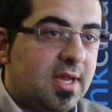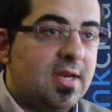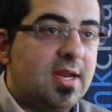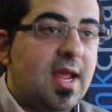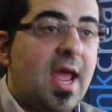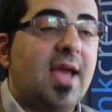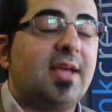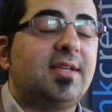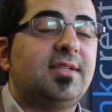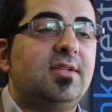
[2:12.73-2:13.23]

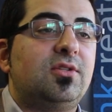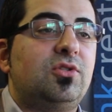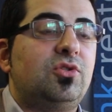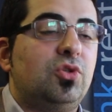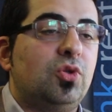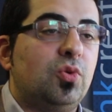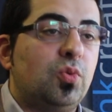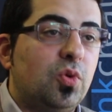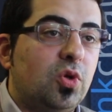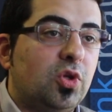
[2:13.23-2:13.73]
And access
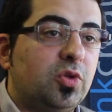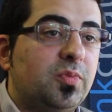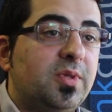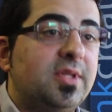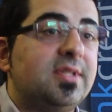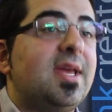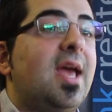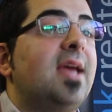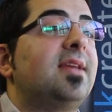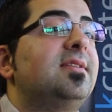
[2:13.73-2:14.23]
to the world
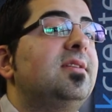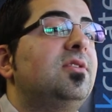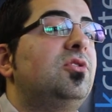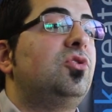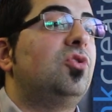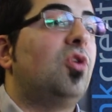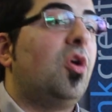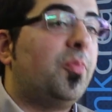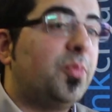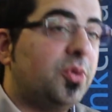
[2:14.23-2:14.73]
means
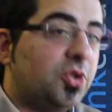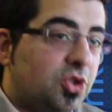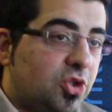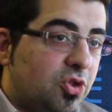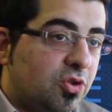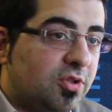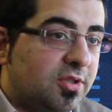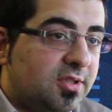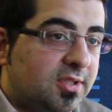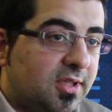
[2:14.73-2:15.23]
access to
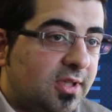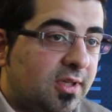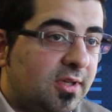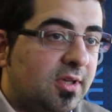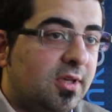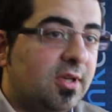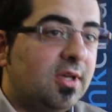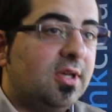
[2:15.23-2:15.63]
opportunity,